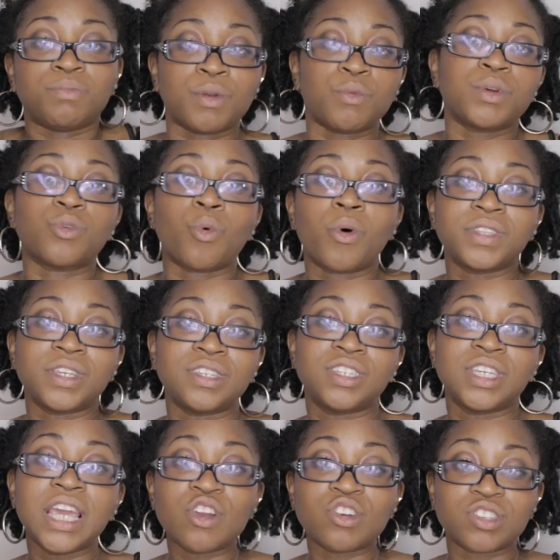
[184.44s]
been with all these
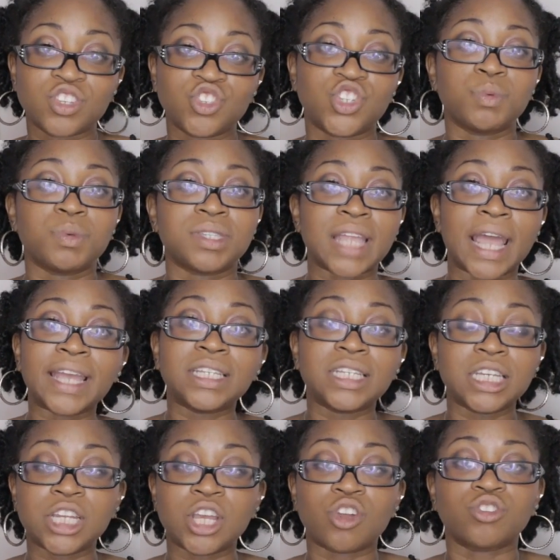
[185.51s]
years, since she was
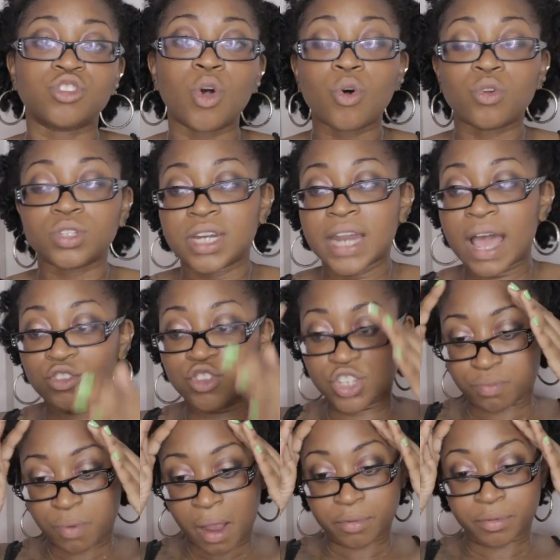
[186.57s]
19 years old, and now
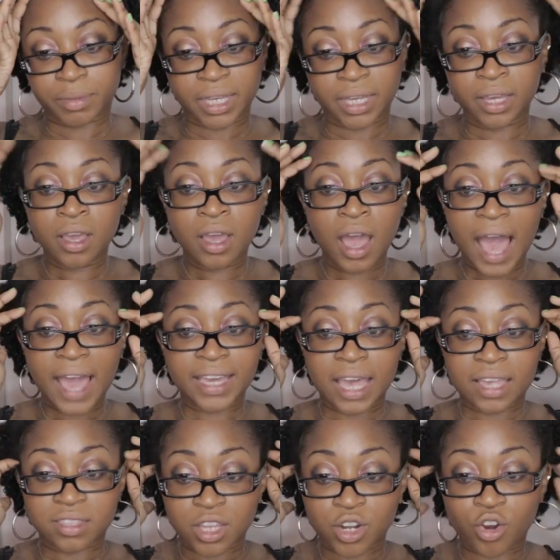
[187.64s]
she's probably, I
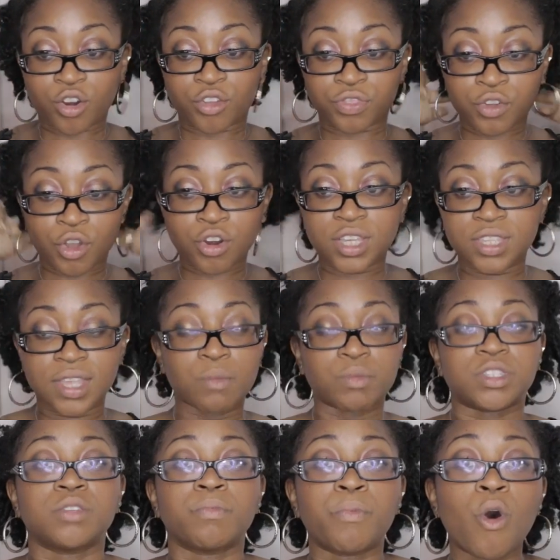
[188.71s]
guess, in her 30s, I
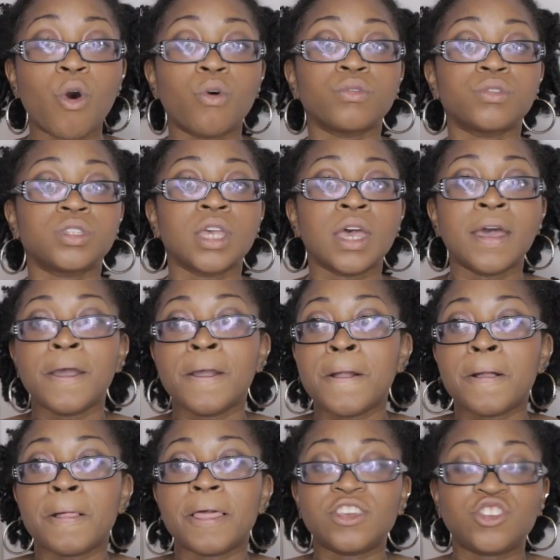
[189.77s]
would suppose,
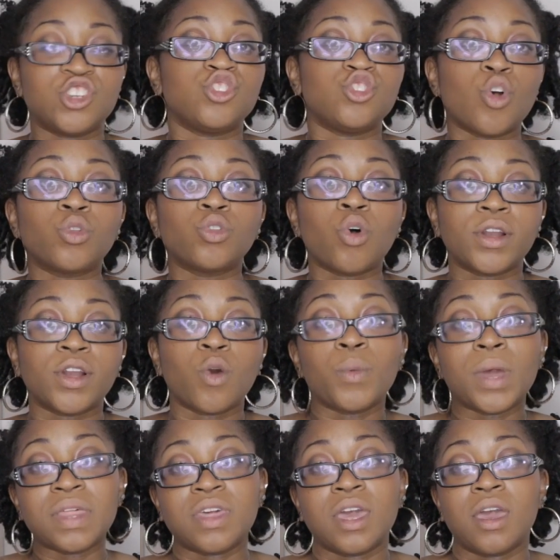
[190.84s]
she's no longer
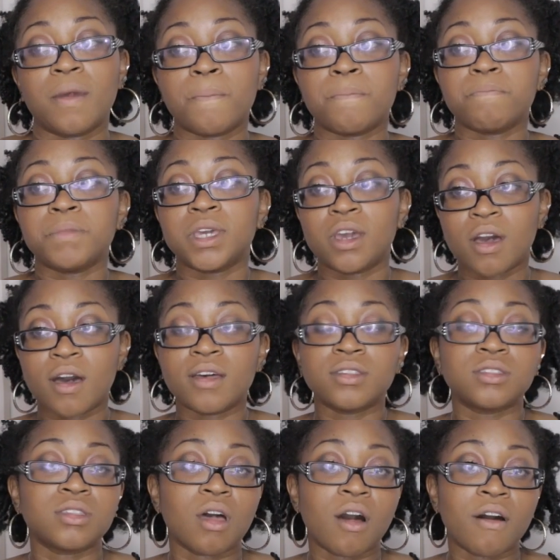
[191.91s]
with him
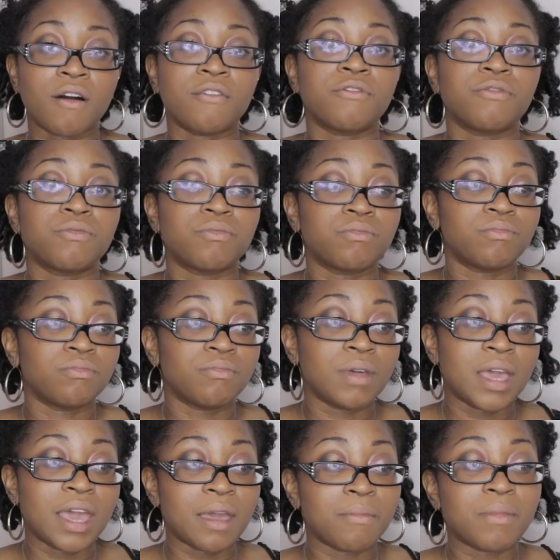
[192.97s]
because of
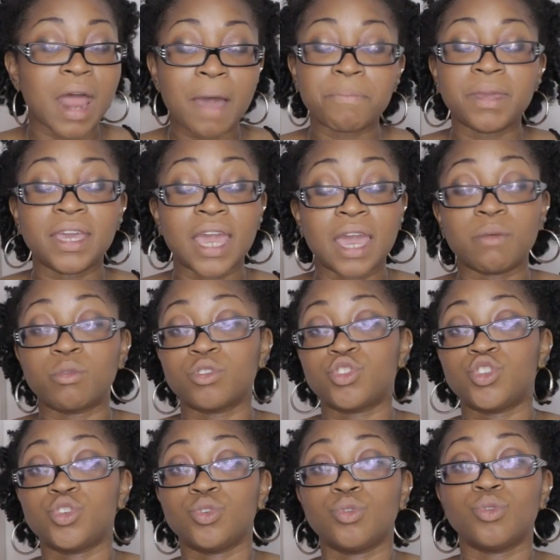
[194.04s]
him not being able
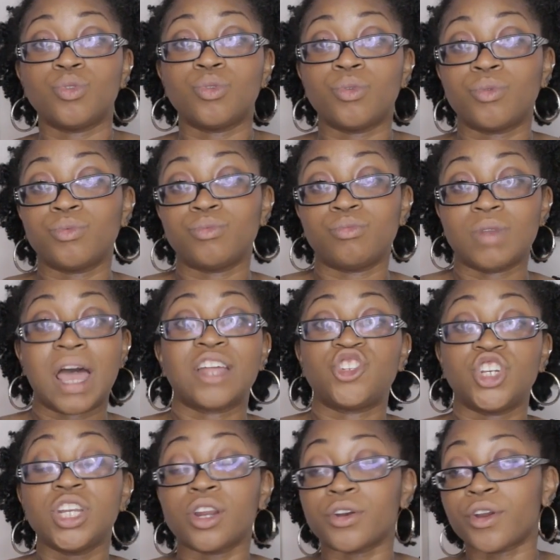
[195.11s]
to not
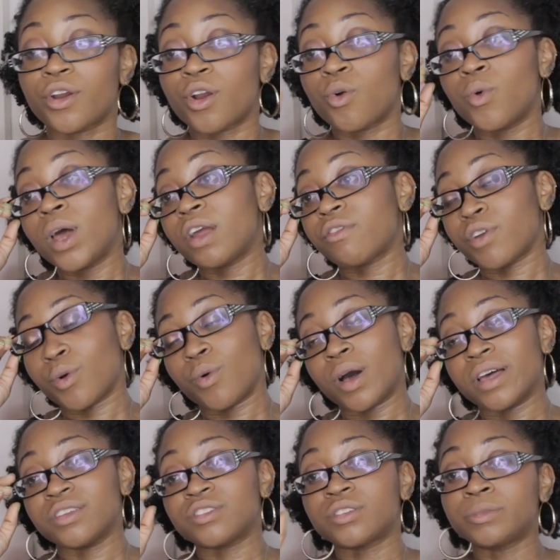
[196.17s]
cheat on her or whatever it
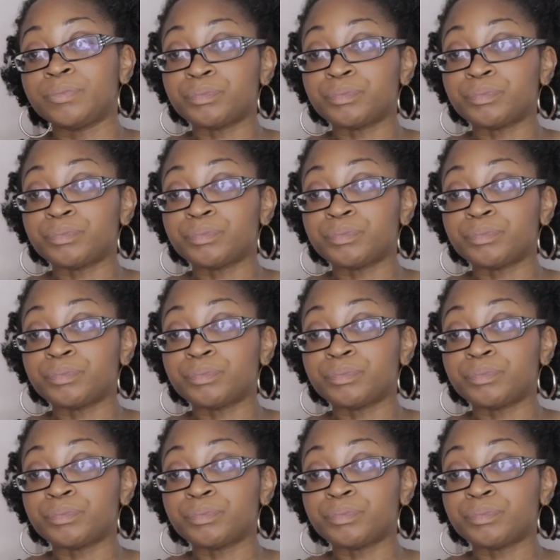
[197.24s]
was.